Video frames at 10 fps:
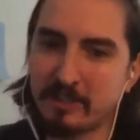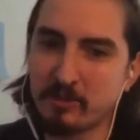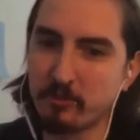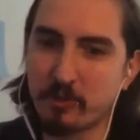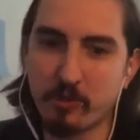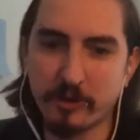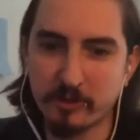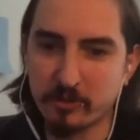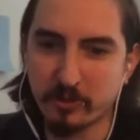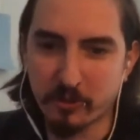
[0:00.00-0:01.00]
Do we want to
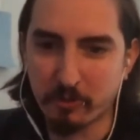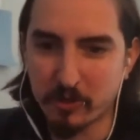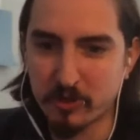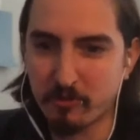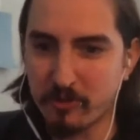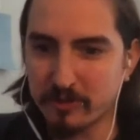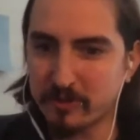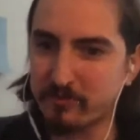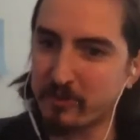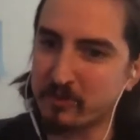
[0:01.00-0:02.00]
do what the merchant wants
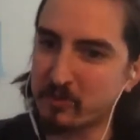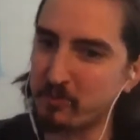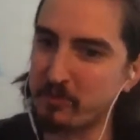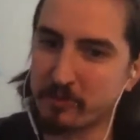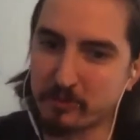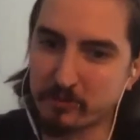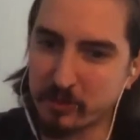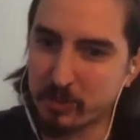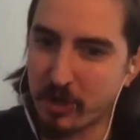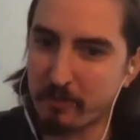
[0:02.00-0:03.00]
versus do we want to do what the
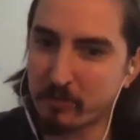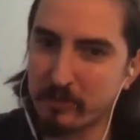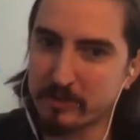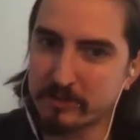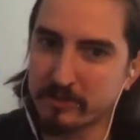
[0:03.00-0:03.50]
shopper wants?